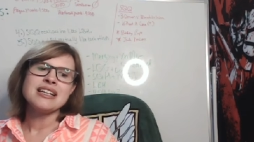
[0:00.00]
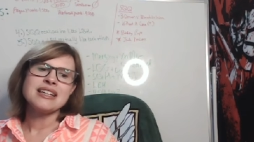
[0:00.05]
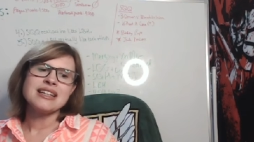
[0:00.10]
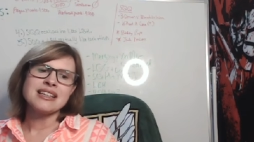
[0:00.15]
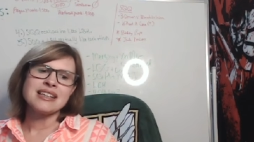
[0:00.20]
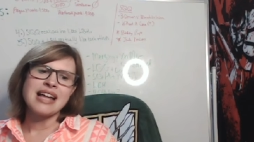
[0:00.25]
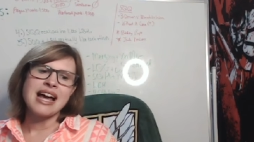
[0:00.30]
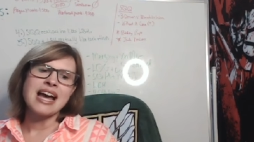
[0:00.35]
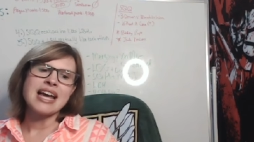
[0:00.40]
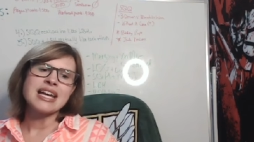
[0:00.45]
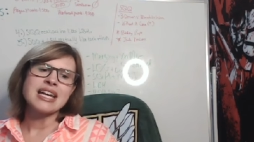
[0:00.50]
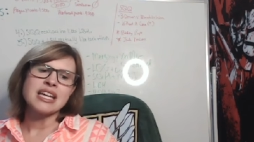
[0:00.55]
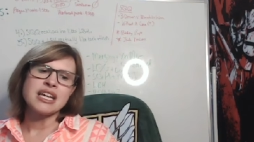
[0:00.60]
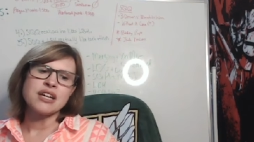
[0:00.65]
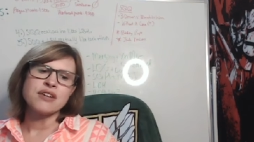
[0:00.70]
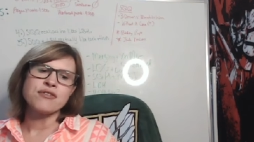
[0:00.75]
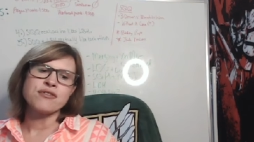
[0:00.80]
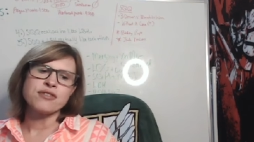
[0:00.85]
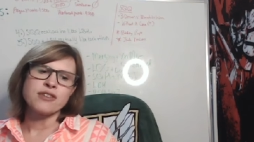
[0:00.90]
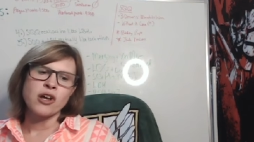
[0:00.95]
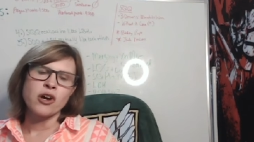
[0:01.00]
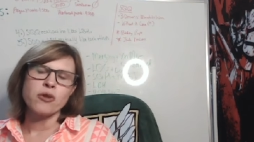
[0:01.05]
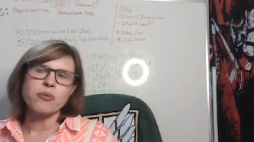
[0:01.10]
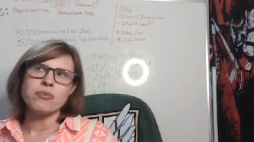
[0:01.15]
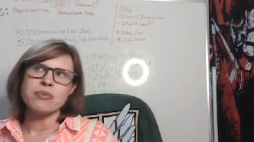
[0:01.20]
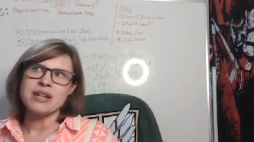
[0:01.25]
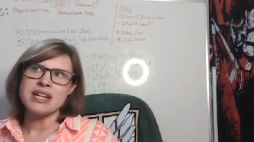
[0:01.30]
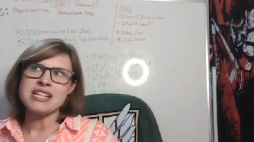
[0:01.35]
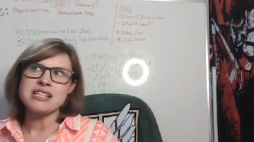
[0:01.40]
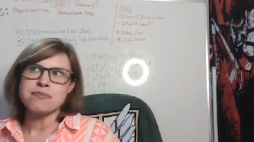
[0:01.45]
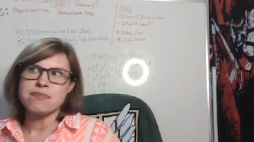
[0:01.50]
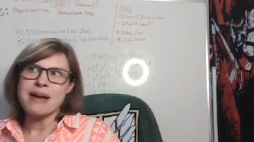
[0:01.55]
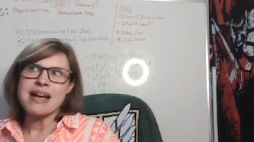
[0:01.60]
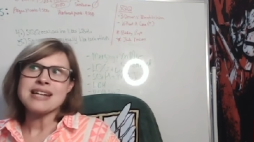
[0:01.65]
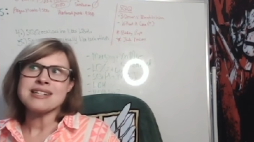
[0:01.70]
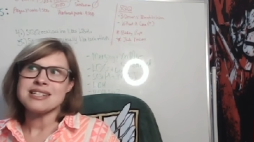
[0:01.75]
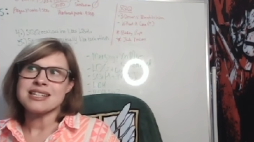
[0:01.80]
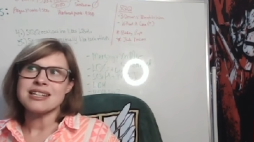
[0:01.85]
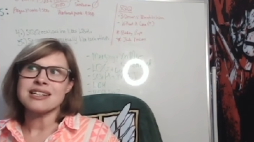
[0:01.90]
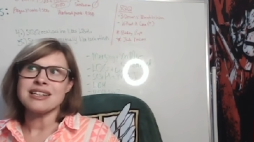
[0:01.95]
like if Lo he's
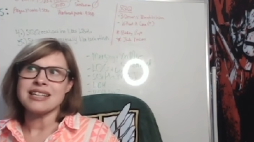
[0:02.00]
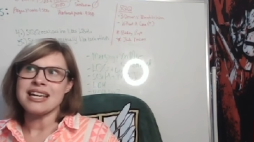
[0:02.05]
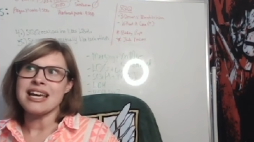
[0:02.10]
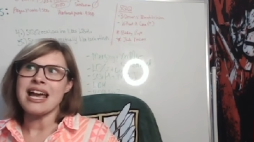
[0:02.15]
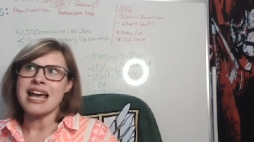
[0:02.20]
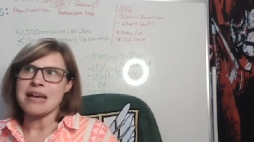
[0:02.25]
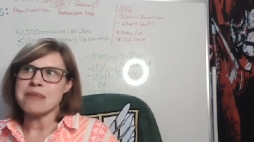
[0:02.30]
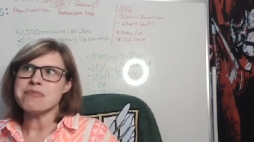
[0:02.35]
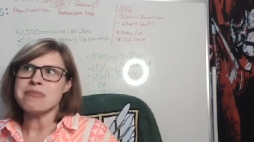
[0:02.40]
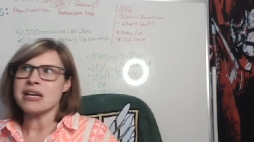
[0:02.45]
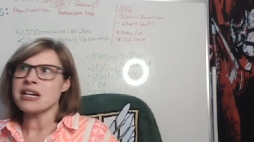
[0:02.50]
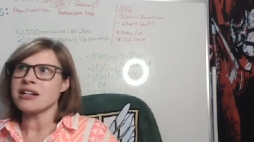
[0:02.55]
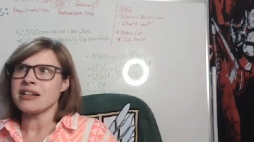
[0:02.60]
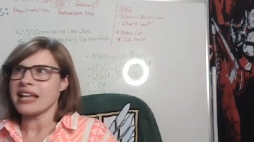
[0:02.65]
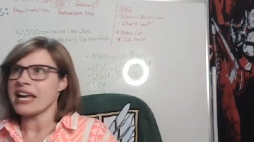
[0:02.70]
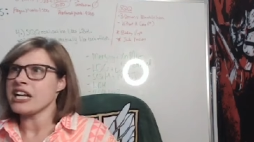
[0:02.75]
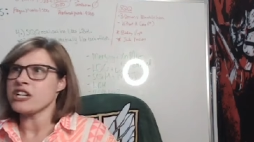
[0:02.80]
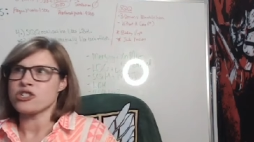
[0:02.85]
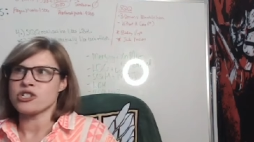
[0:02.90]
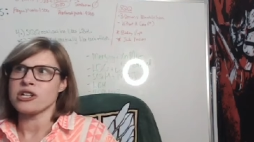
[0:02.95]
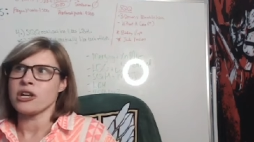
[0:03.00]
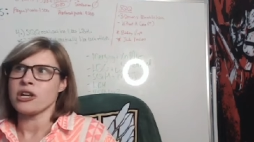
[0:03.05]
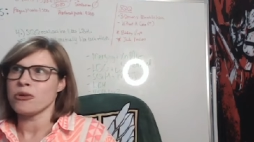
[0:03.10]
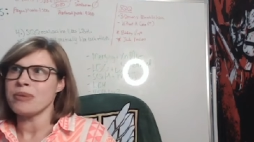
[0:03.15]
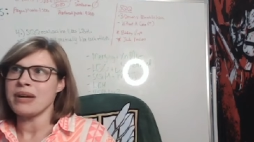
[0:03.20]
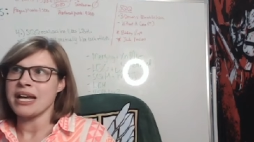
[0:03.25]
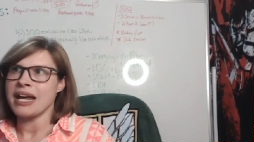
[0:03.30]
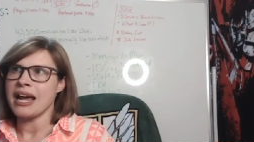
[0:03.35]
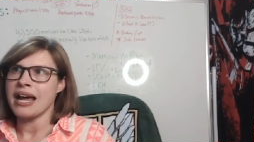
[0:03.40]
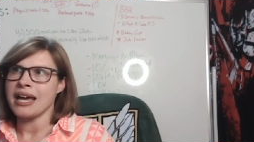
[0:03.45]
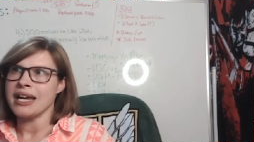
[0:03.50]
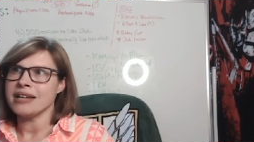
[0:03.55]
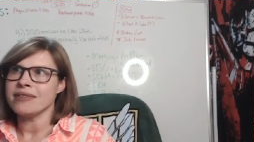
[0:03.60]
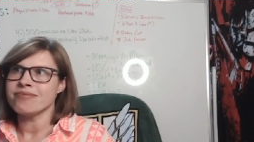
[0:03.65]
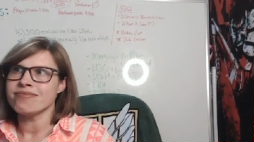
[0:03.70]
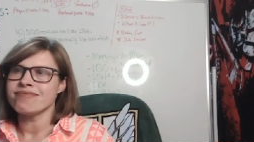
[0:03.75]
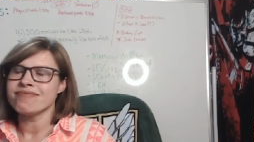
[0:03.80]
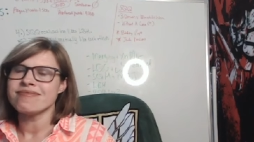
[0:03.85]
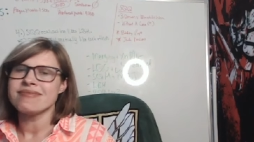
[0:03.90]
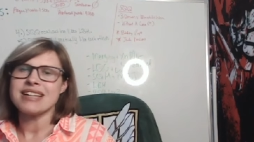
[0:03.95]
basically a middle-aged Lo Binghe
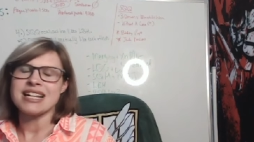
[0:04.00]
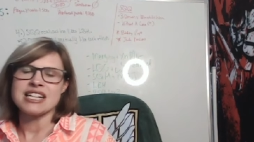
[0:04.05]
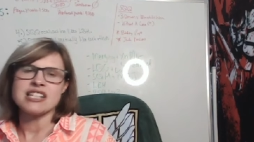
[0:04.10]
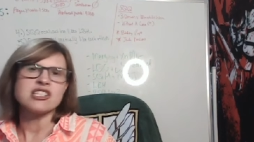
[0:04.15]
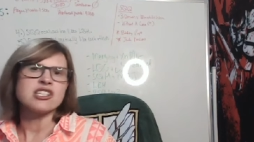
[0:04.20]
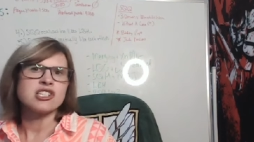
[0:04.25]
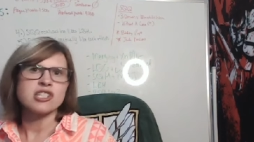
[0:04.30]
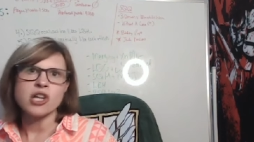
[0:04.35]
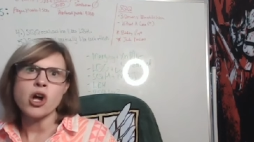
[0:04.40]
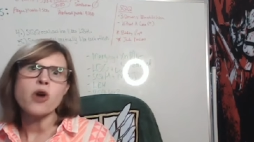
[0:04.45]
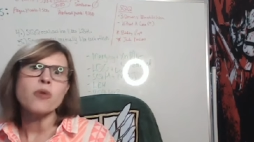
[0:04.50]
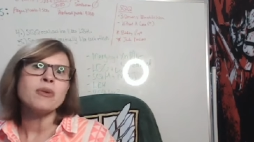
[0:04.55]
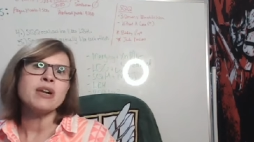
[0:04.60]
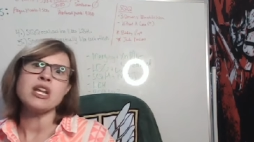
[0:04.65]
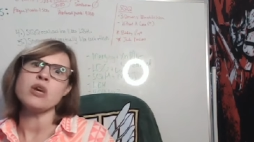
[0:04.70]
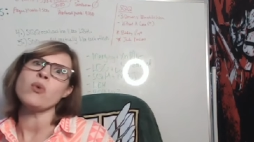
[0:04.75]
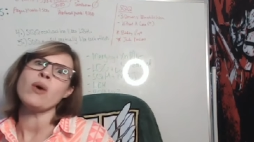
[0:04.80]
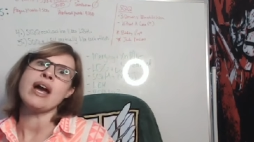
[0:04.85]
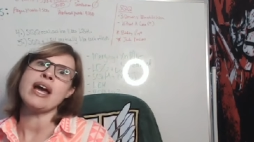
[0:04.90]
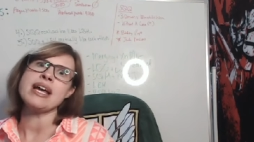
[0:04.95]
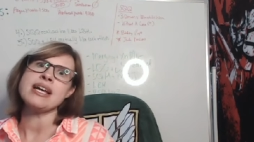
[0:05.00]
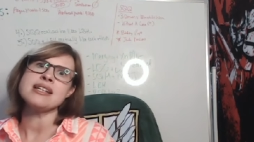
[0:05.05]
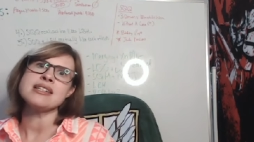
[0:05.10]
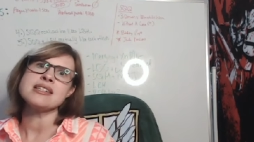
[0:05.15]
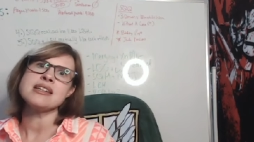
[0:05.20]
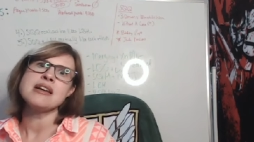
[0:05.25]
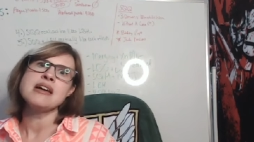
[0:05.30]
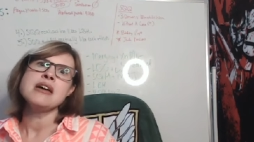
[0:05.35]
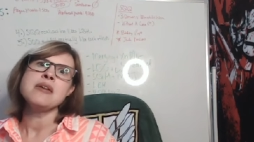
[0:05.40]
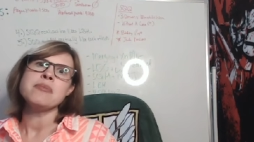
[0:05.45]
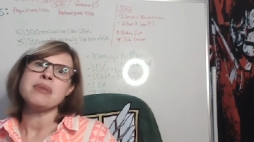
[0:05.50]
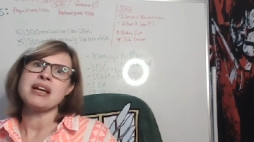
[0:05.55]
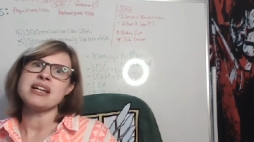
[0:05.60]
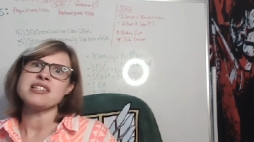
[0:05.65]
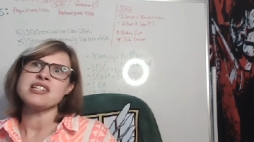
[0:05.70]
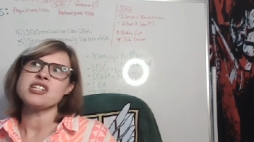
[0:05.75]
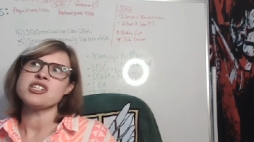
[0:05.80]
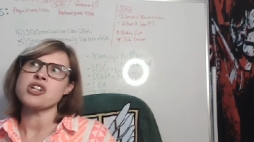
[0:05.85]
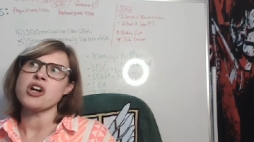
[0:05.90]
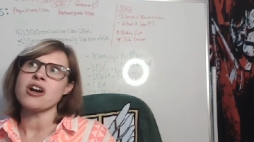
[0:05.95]
in so many ways because
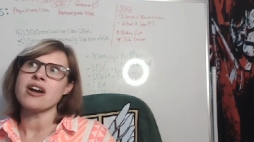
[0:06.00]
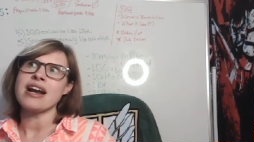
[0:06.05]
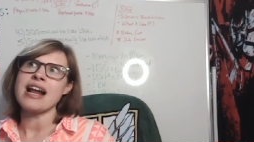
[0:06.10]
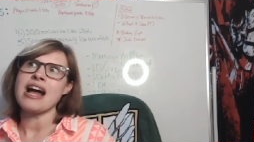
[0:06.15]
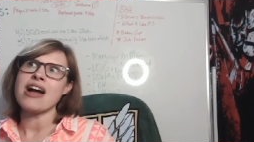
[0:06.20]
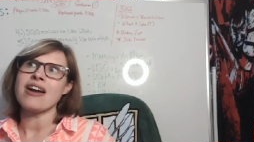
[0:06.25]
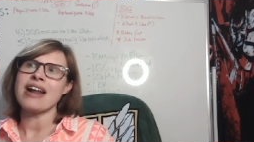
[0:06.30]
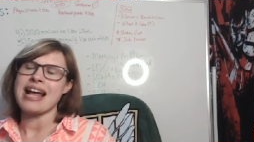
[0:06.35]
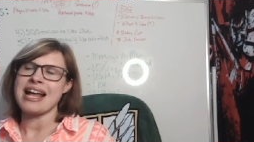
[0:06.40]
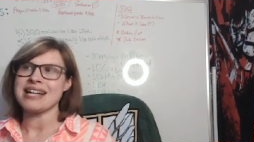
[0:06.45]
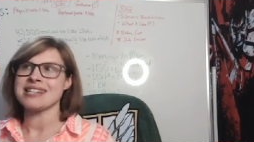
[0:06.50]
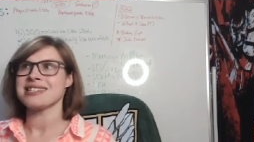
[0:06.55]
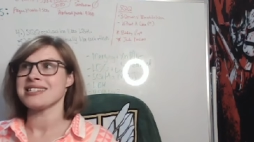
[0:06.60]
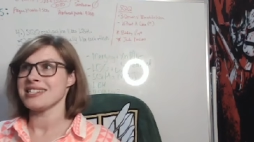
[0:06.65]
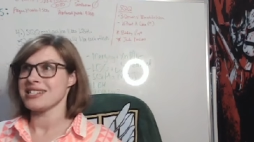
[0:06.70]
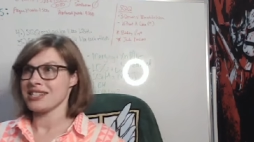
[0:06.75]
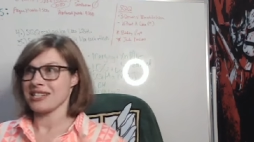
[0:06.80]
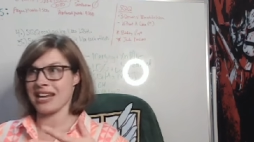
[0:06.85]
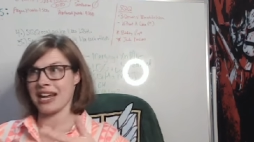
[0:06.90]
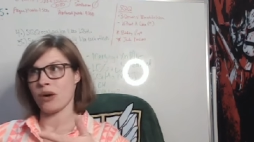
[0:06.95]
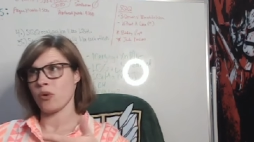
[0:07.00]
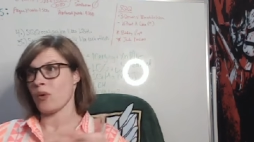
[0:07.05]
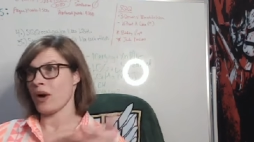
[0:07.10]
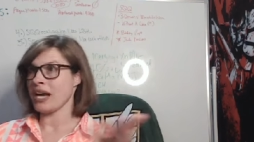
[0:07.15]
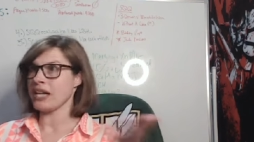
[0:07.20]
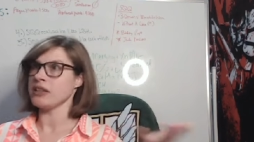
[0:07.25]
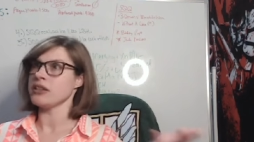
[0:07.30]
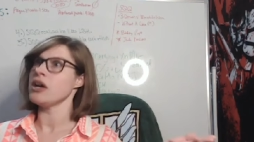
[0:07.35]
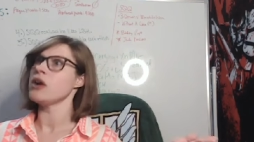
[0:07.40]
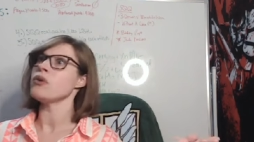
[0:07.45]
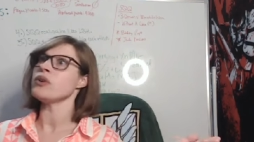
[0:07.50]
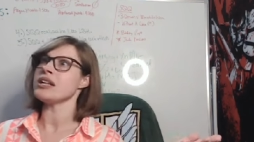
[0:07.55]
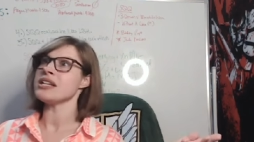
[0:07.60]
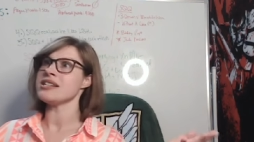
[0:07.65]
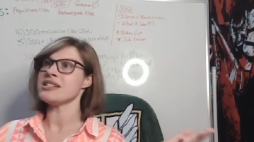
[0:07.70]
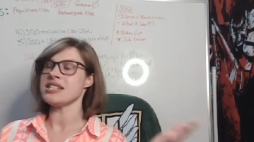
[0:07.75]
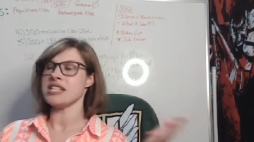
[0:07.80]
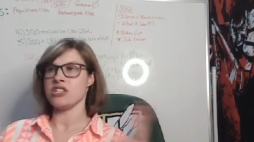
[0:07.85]
he started out as this like white lotus.